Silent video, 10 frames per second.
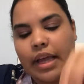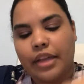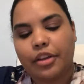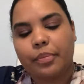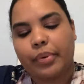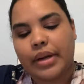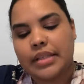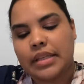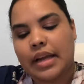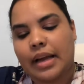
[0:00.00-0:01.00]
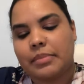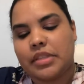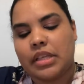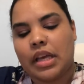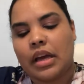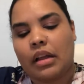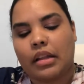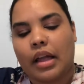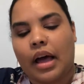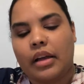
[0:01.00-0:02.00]
In your present, I'm seeing a
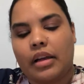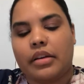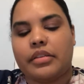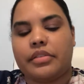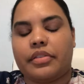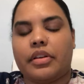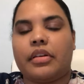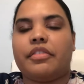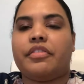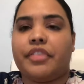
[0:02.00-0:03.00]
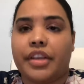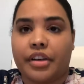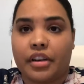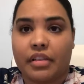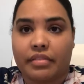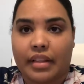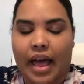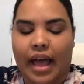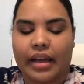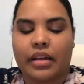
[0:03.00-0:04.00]
lot of fear of
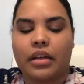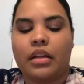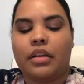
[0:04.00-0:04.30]
lack,